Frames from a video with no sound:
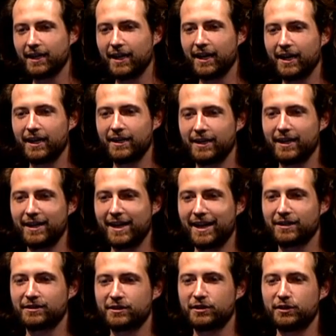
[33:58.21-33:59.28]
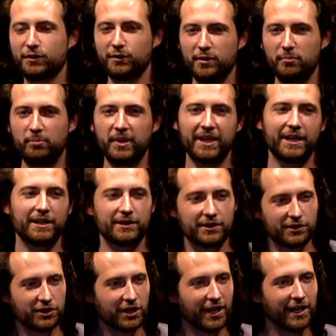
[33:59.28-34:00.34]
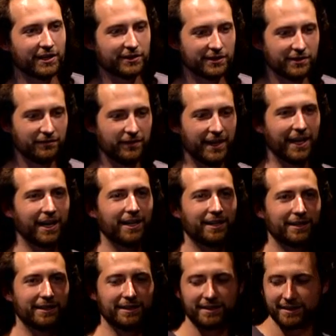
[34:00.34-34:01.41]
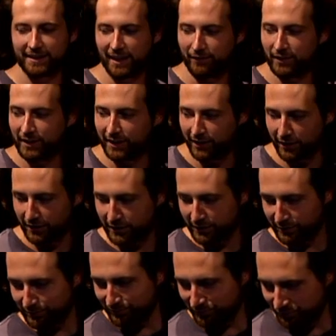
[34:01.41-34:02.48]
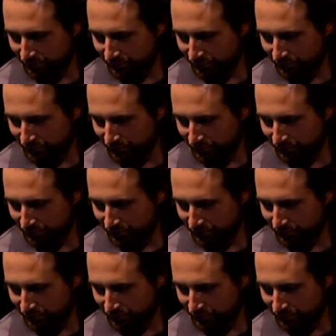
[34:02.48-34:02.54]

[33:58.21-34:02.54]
and announce to you the biggest change to Van in 7 years.